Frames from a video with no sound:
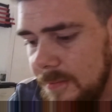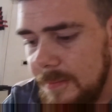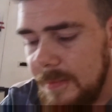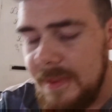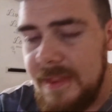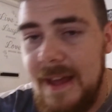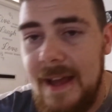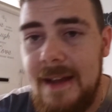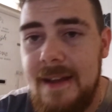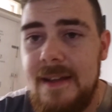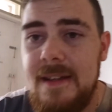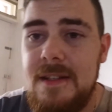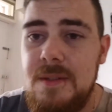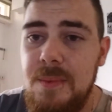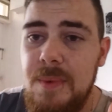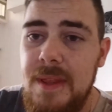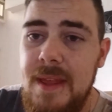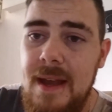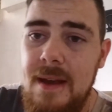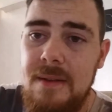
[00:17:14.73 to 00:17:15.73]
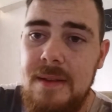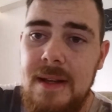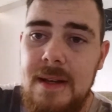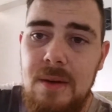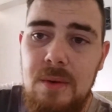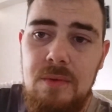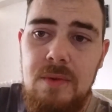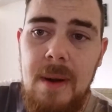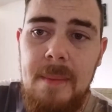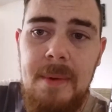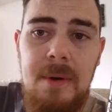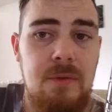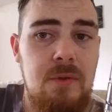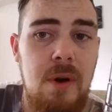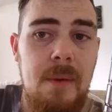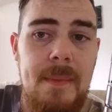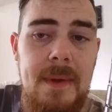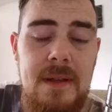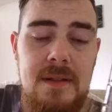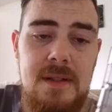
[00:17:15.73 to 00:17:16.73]
That is without the little rubber
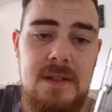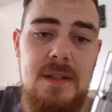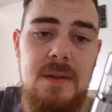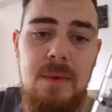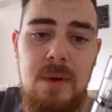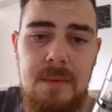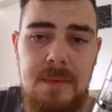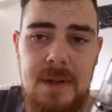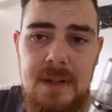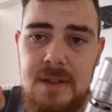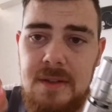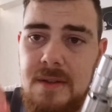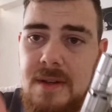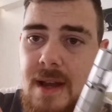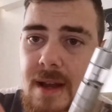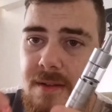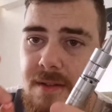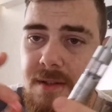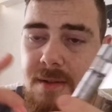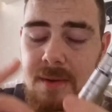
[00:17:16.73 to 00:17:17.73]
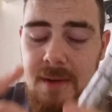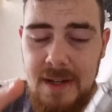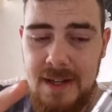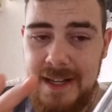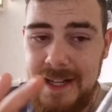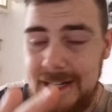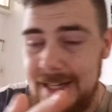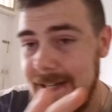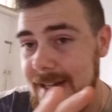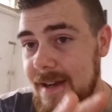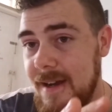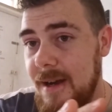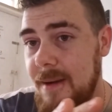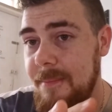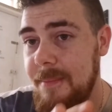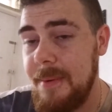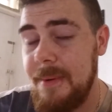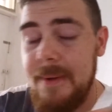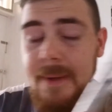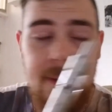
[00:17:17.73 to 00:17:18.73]
grommet. So what I'm going to do now is I'm going to clean it
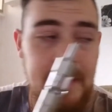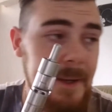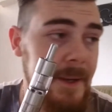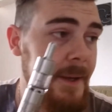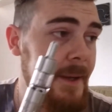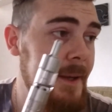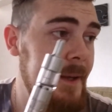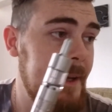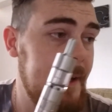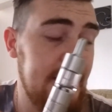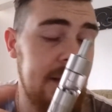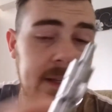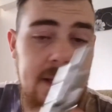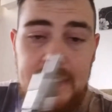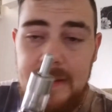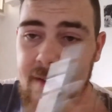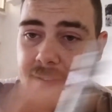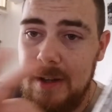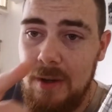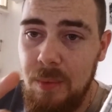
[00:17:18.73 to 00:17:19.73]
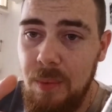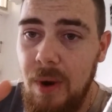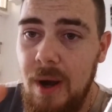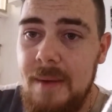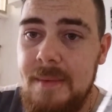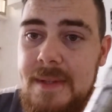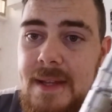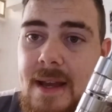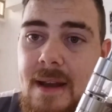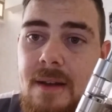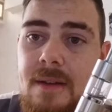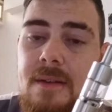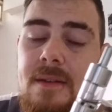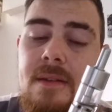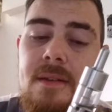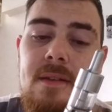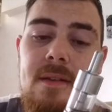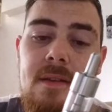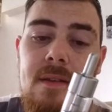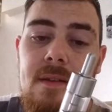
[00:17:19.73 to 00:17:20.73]
up, give it a little wipe down,
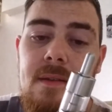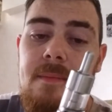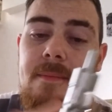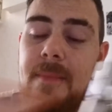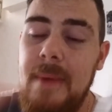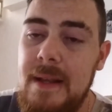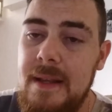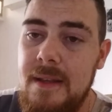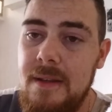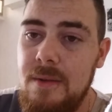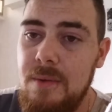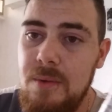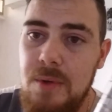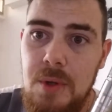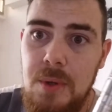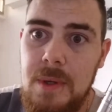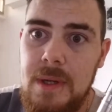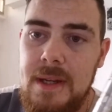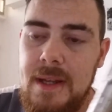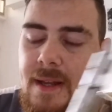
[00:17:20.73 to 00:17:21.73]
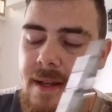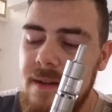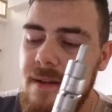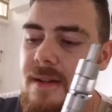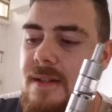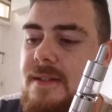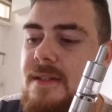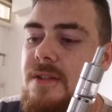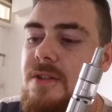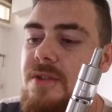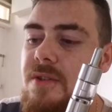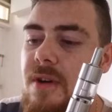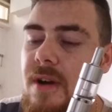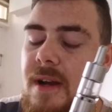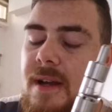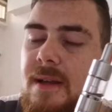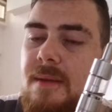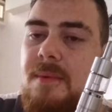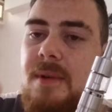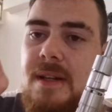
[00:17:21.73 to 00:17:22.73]
make it all new again, nice and
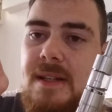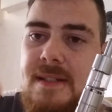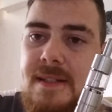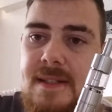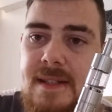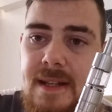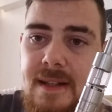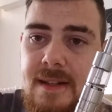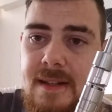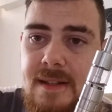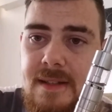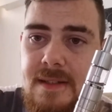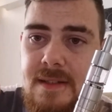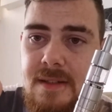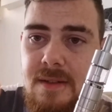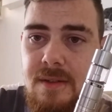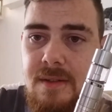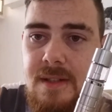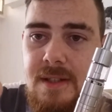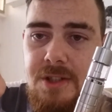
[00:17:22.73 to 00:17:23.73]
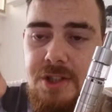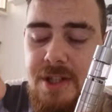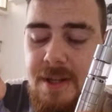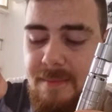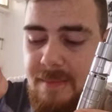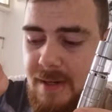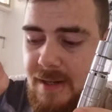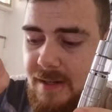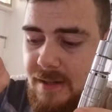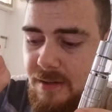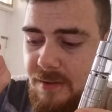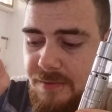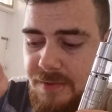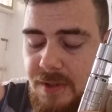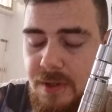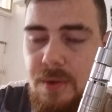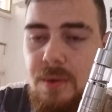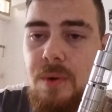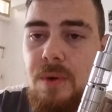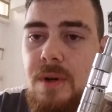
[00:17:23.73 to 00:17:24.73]
dry. I'm going to stick this on the chimney of the
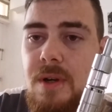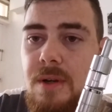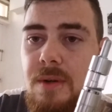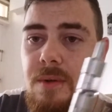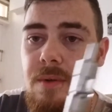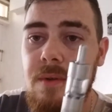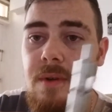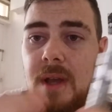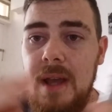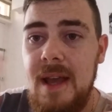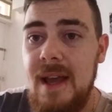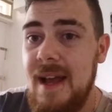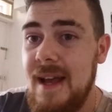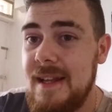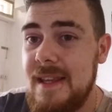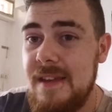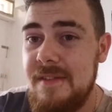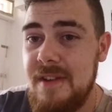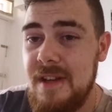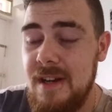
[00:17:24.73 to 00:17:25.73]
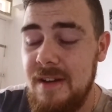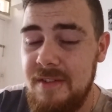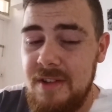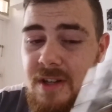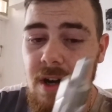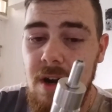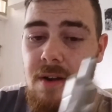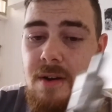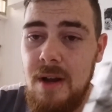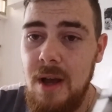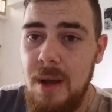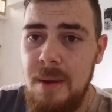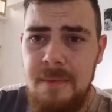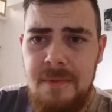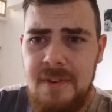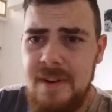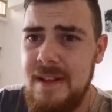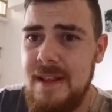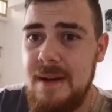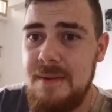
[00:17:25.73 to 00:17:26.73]
coil and give it another go, and
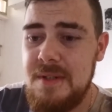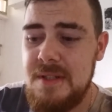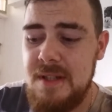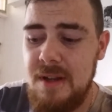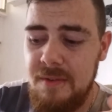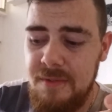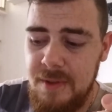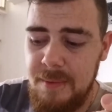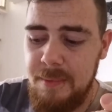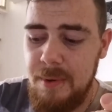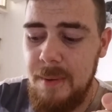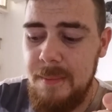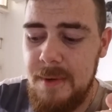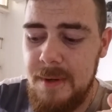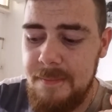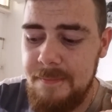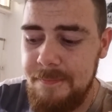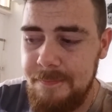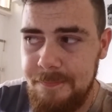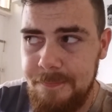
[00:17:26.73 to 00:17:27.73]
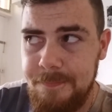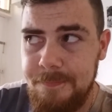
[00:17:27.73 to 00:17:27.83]
hopefully that will solve the problem.